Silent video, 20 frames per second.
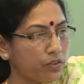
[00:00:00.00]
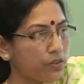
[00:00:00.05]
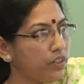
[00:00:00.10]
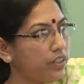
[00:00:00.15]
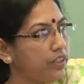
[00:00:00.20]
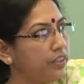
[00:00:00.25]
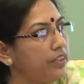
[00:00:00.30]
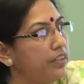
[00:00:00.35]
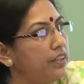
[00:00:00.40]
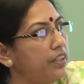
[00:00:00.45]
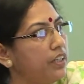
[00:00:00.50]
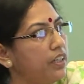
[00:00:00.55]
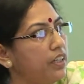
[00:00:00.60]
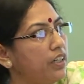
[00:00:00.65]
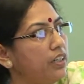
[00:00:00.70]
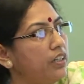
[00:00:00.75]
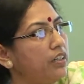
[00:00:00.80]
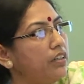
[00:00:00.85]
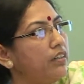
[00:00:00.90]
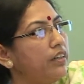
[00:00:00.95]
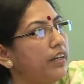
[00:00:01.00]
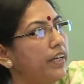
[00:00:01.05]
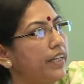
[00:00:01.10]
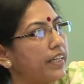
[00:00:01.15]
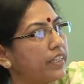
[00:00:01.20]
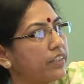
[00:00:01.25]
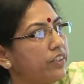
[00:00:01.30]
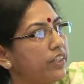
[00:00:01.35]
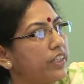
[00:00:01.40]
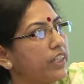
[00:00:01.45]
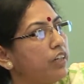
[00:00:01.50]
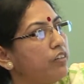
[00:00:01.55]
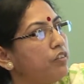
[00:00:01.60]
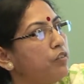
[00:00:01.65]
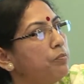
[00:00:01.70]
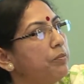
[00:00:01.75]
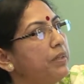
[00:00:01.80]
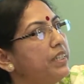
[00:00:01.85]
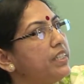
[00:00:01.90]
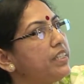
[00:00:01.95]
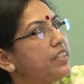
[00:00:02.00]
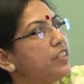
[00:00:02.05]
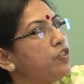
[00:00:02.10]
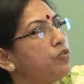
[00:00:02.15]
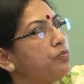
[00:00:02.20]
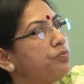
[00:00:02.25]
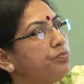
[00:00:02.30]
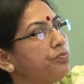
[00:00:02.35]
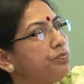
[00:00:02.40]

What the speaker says: to the elected governments.